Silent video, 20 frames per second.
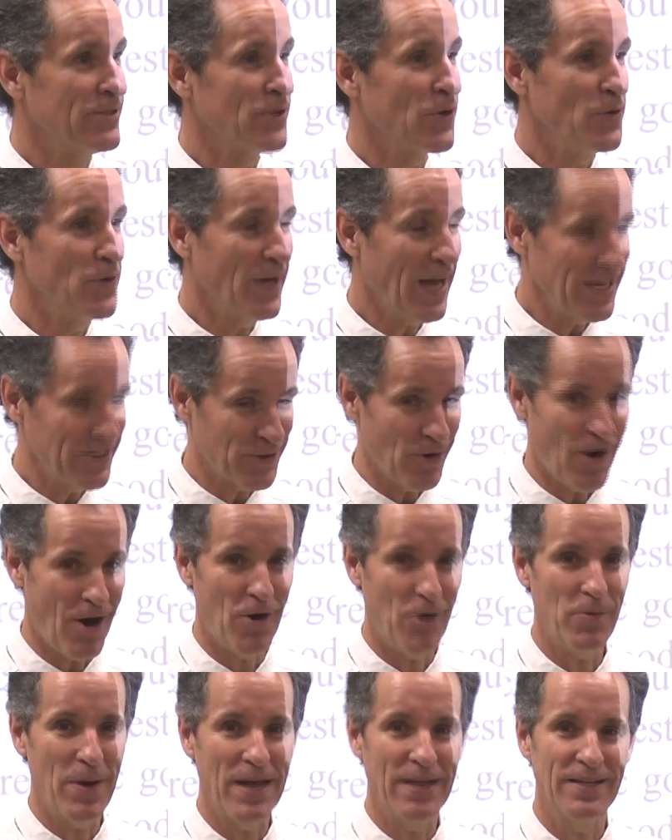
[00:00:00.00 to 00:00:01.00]
So you guys are
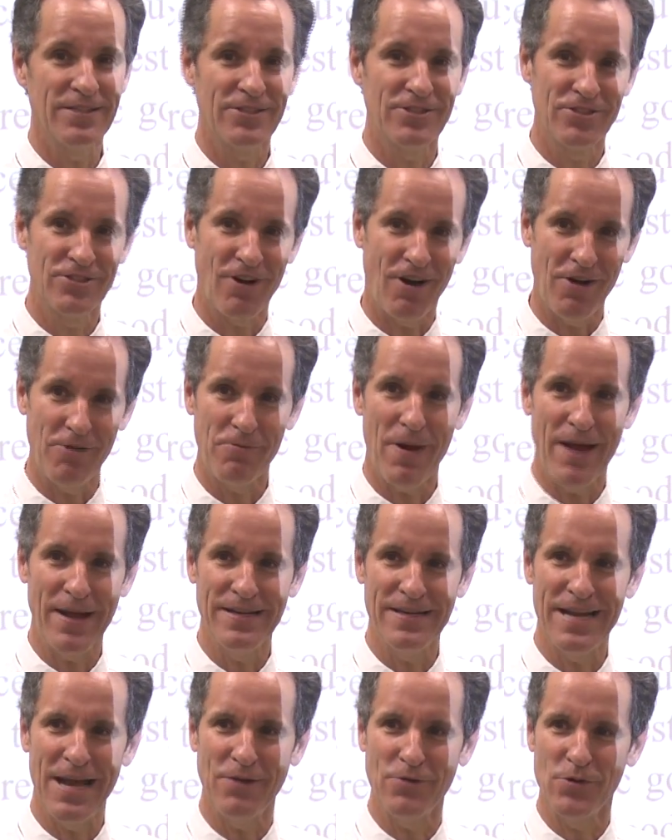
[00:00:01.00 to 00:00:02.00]
all ready to start
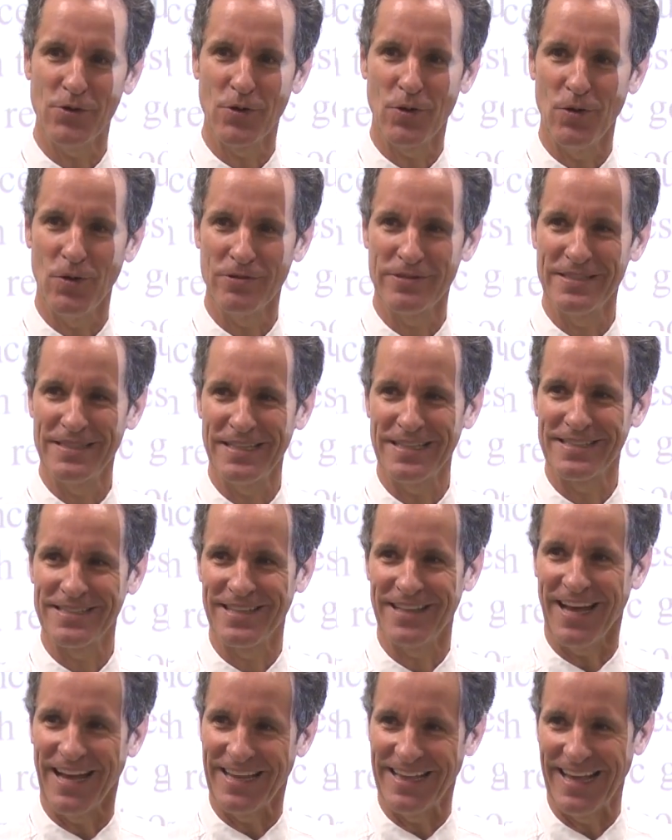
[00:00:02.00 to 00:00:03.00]
writing down your goals.
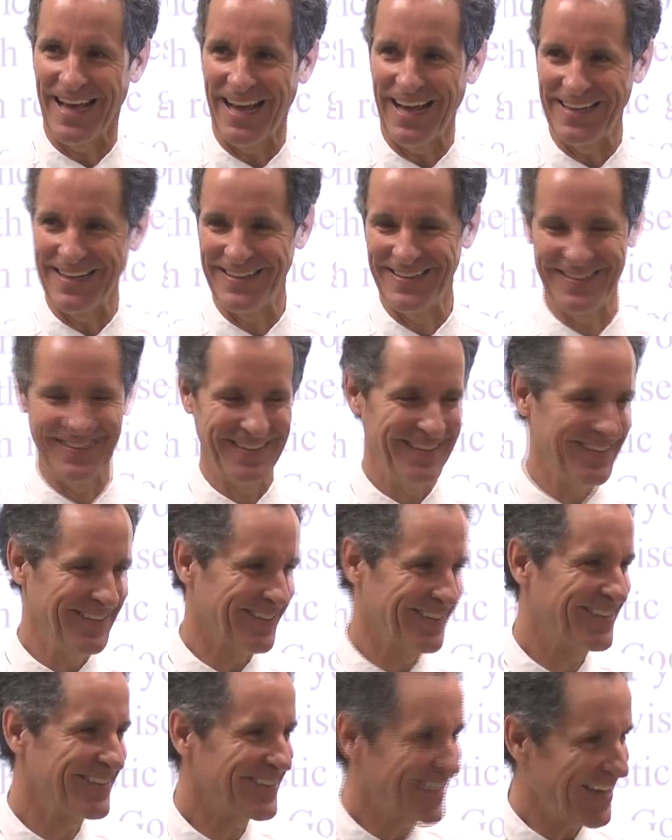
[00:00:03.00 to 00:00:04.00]
Okay,
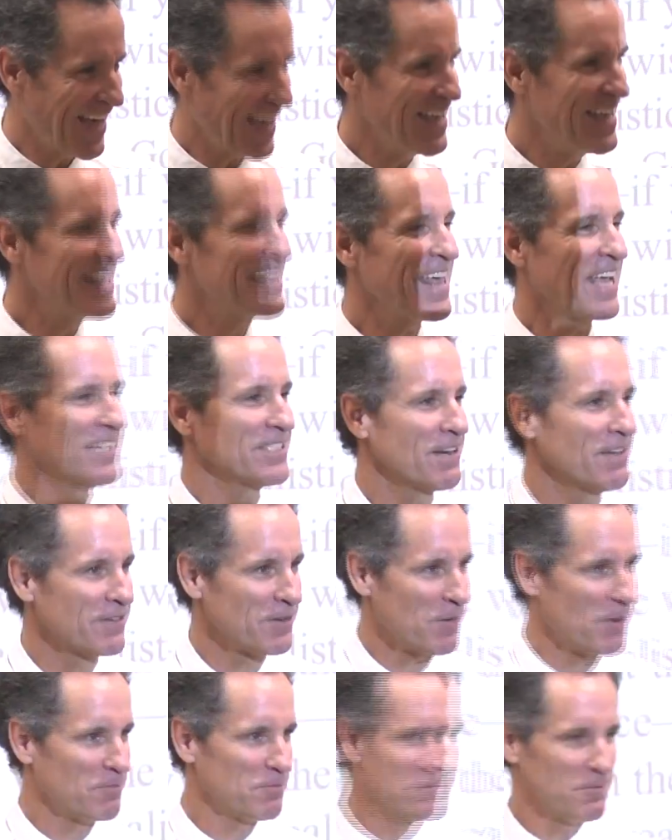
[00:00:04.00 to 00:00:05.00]
thanks everyone.